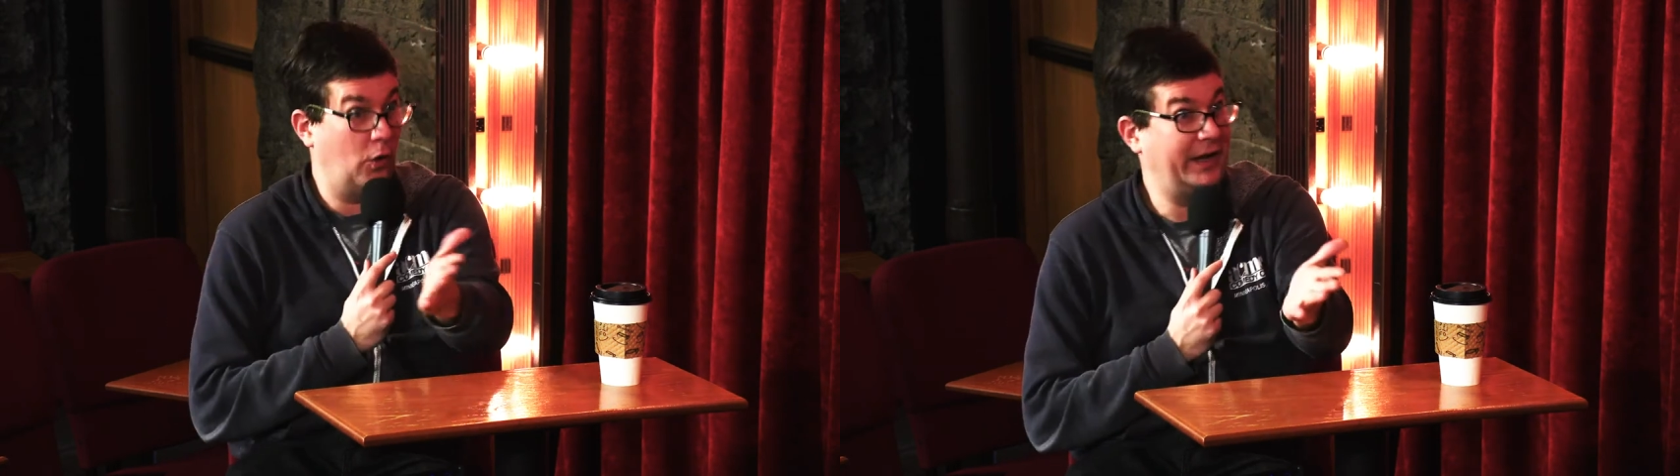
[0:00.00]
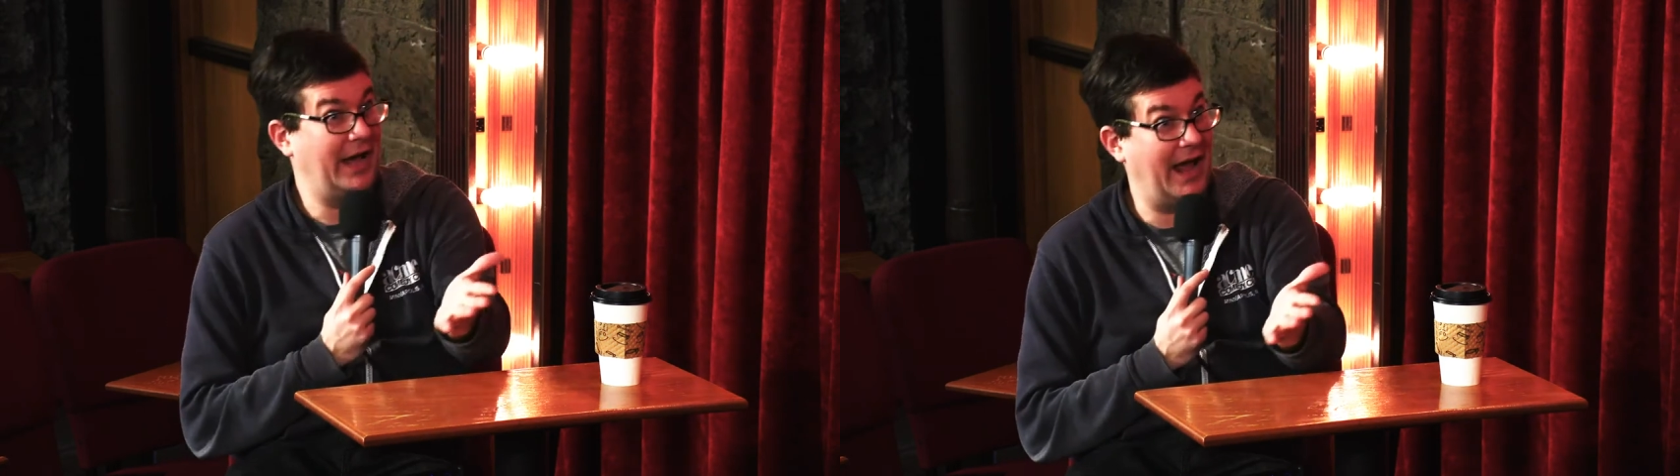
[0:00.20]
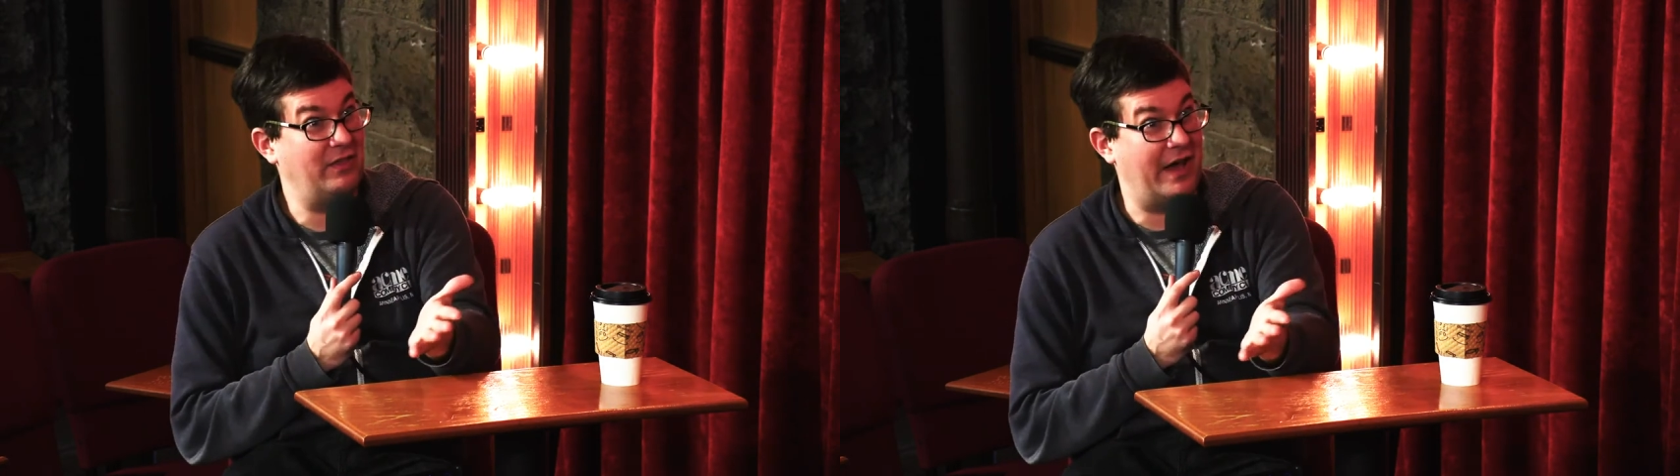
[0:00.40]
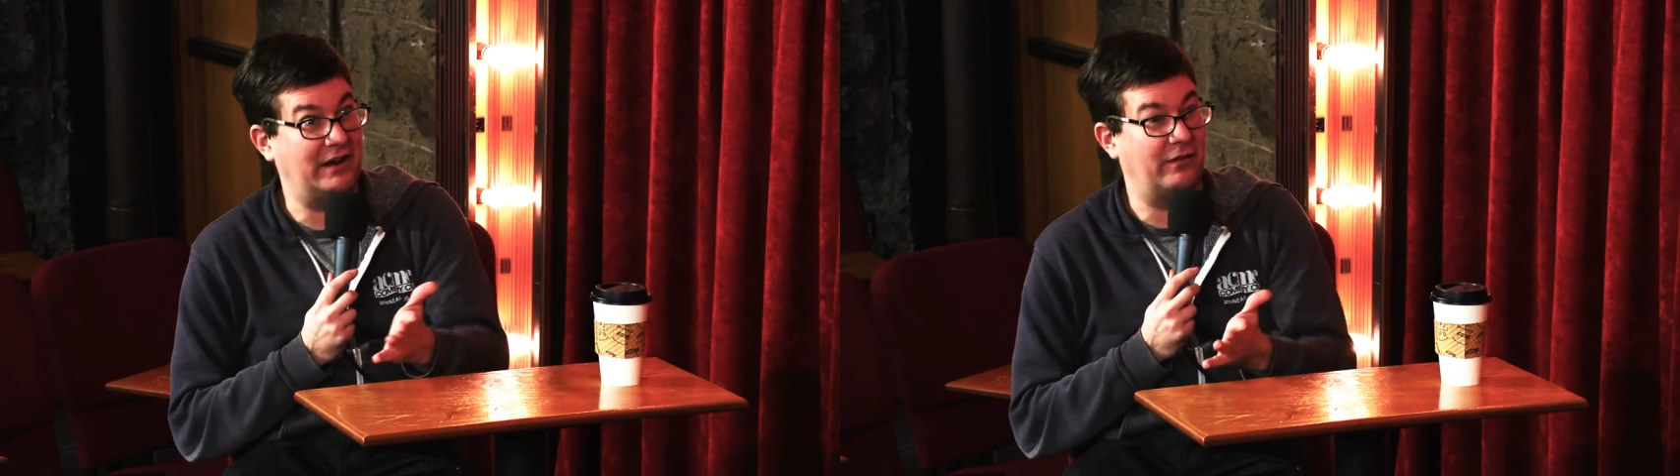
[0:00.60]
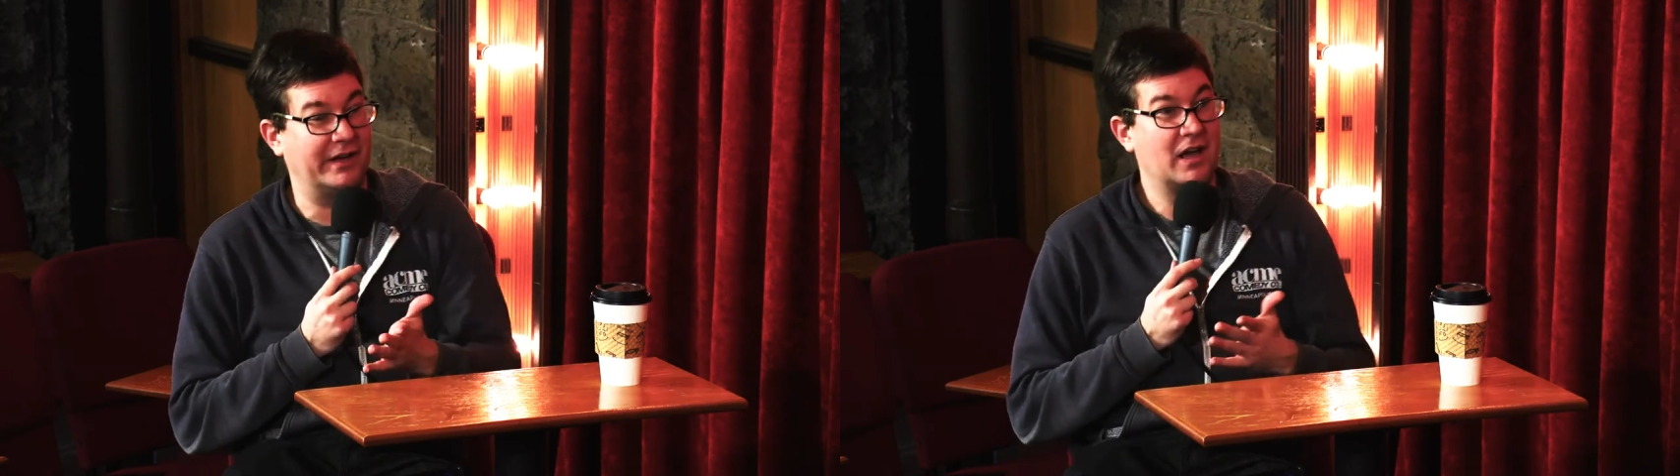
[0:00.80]
like a
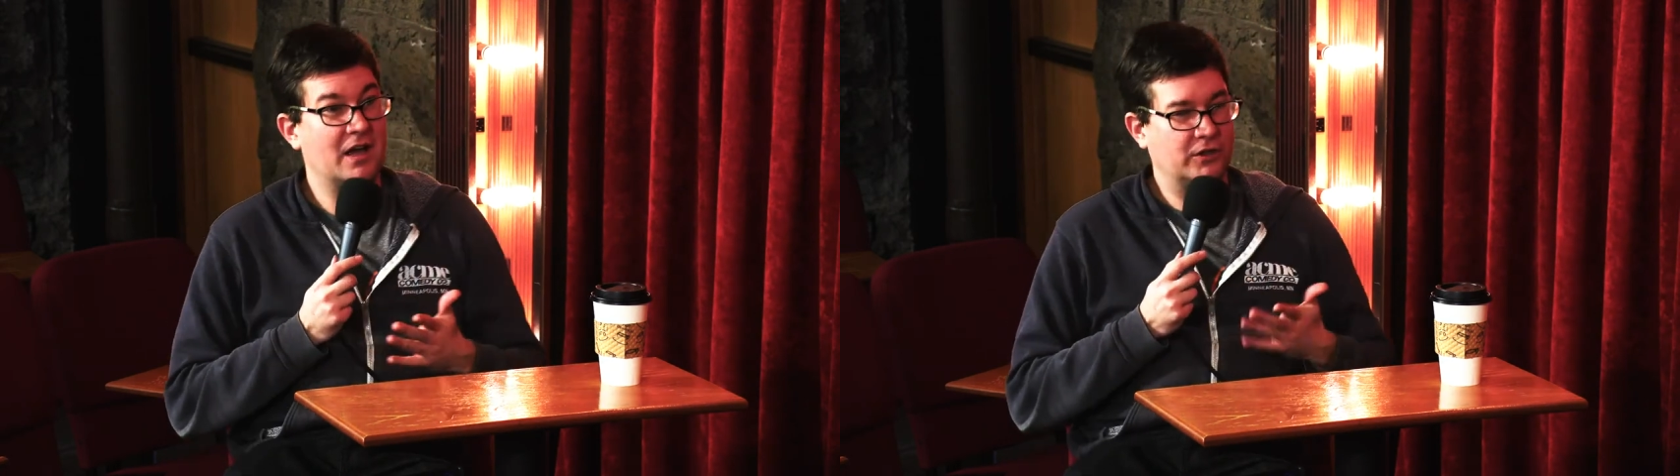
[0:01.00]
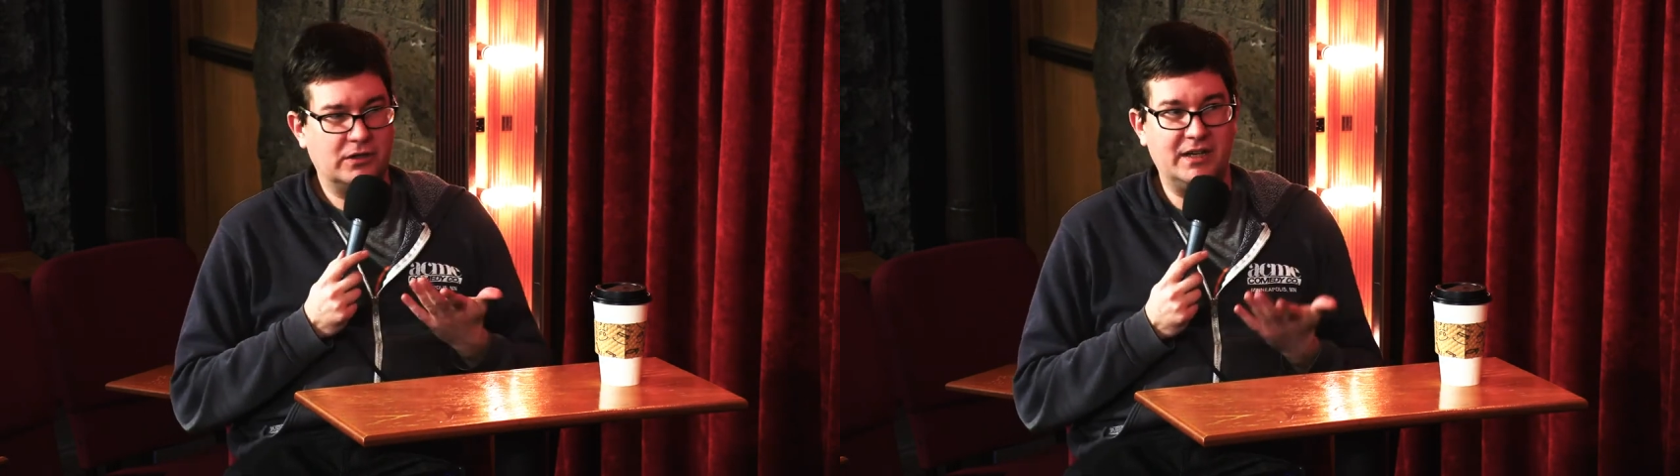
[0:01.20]
headliner, like you're